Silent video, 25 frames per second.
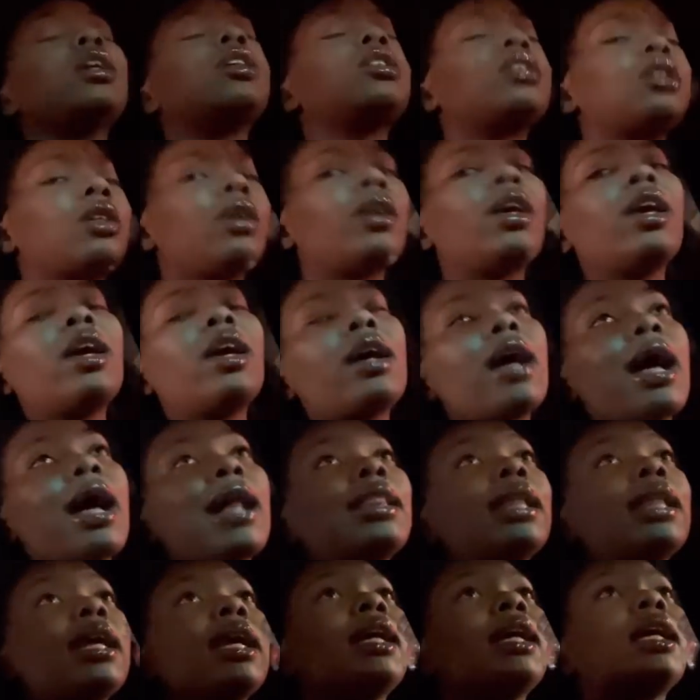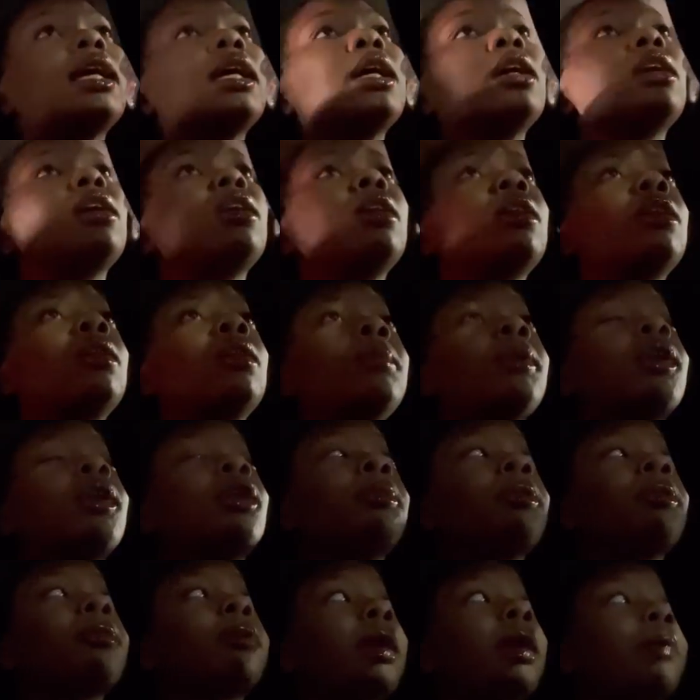So yeah, I think it'll
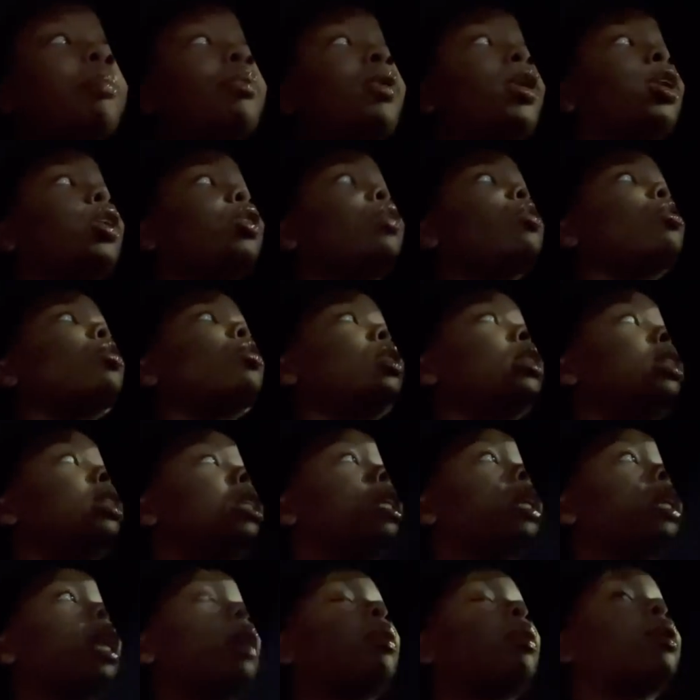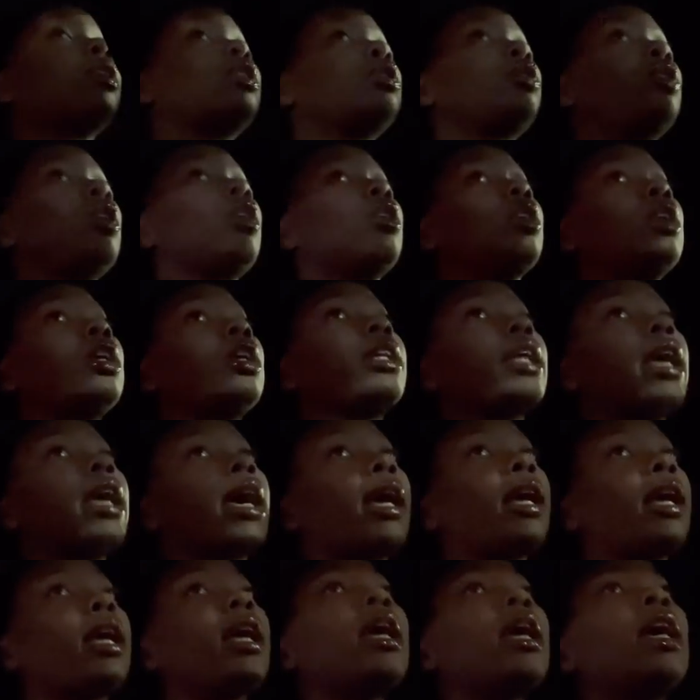be like pretty cool to see like what the studio look
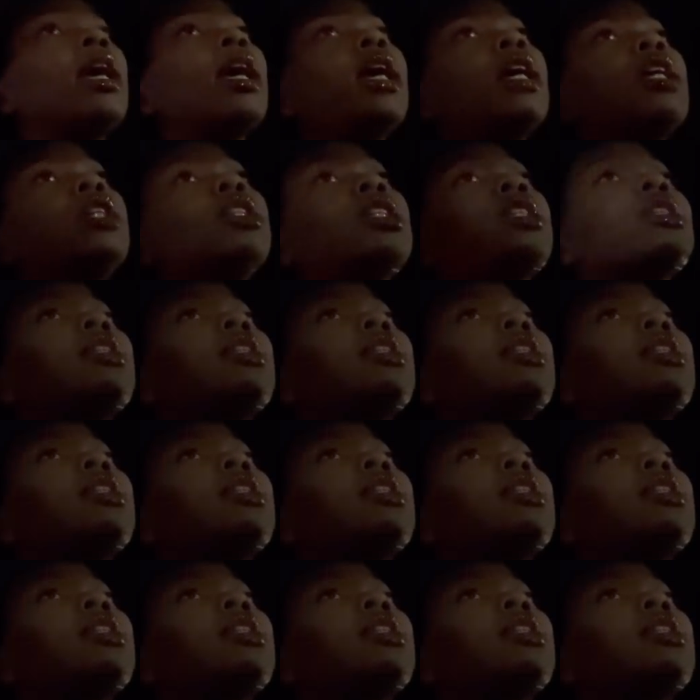like. Just